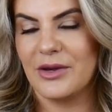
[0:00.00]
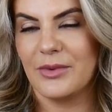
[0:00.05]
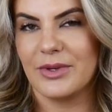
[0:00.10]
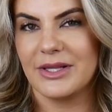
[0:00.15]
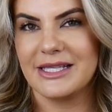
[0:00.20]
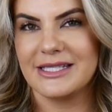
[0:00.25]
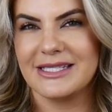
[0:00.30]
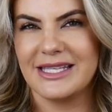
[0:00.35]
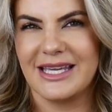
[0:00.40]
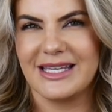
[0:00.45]
I
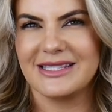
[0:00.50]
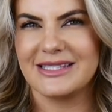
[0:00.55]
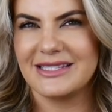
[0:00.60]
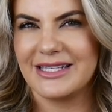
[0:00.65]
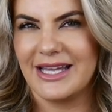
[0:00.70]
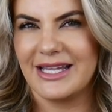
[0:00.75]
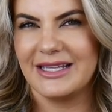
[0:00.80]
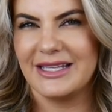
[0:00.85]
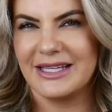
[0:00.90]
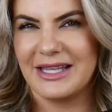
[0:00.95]
want to say it's
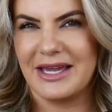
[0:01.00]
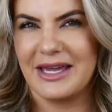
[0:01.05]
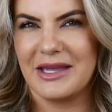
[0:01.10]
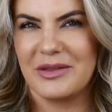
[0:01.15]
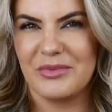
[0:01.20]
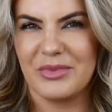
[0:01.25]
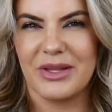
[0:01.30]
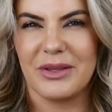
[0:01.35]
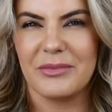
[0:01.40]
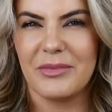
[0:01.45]

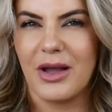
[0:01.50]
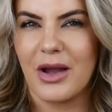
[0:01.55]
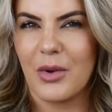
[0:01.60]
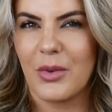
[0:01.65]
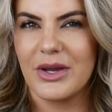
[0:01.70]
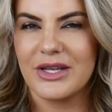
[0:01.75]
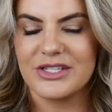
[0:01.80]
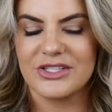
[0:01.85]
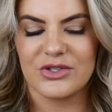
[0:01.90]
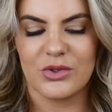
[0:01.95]
$99, but I'm not
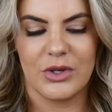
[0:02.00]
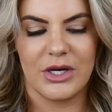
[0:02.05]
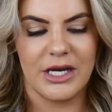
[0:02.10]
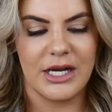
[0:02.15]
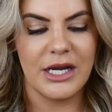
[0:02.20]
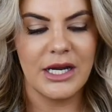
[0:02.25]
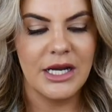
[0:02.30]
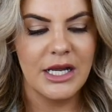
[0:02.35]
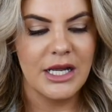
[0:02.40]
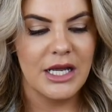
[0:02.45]
quite
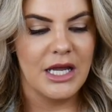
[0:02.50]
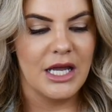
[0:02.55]
sure.